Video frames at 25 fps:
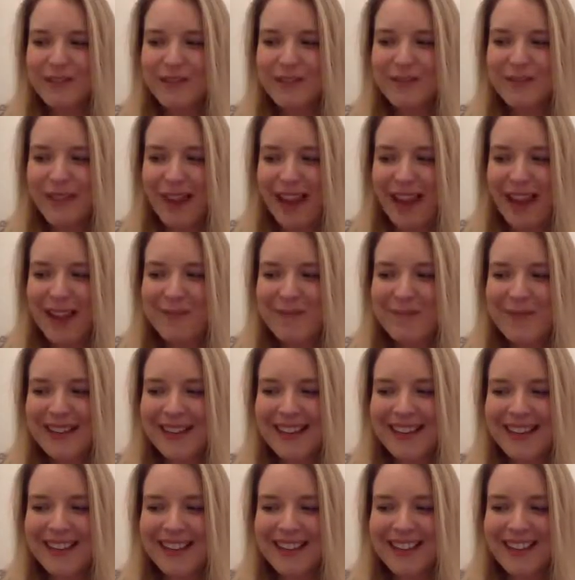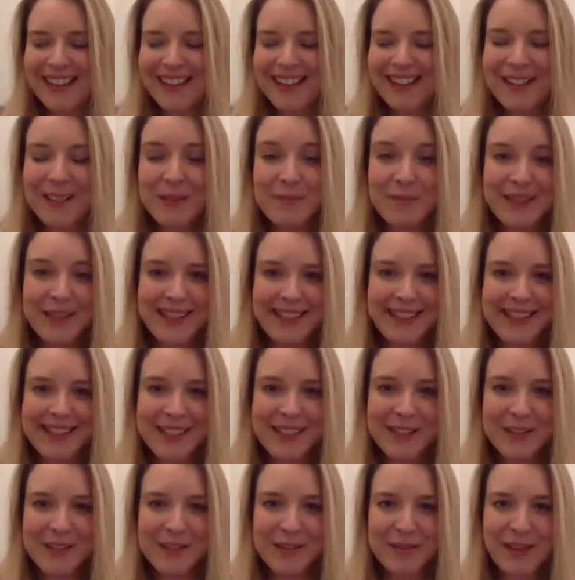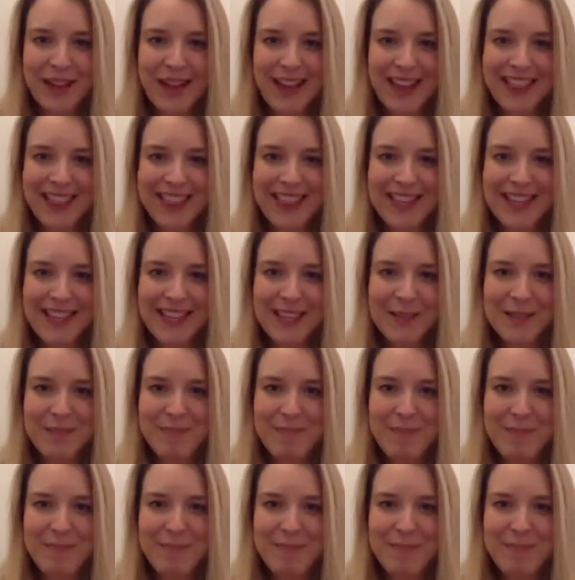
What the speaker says: family to me is sort of like this